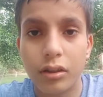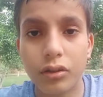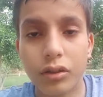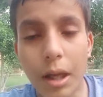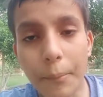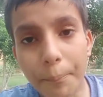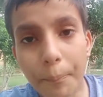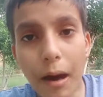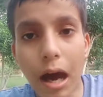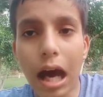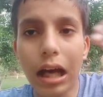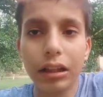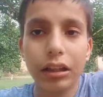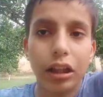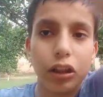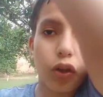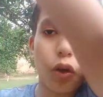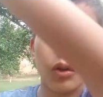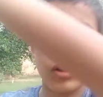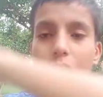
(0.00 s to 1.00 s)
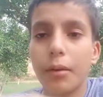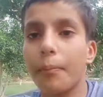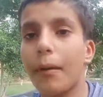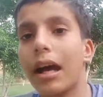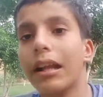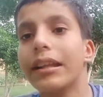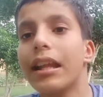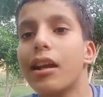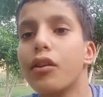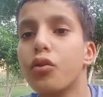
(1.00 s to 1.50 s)
The total
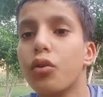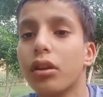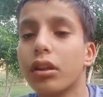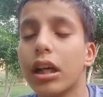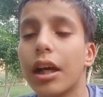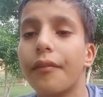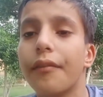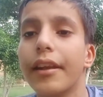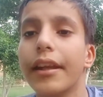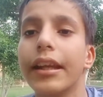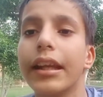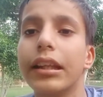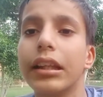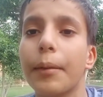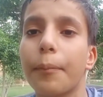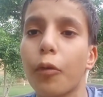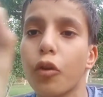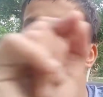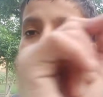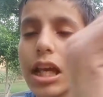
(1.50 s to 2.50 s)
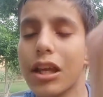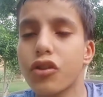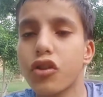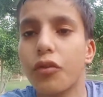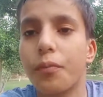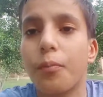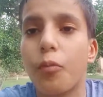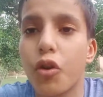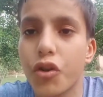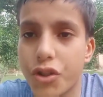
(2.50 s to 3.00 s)
path that you are covering in the process
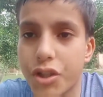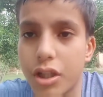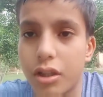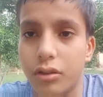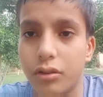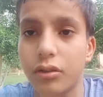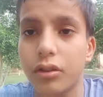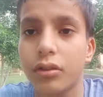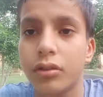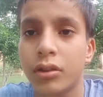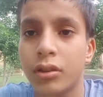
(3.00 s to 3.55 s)
of motion,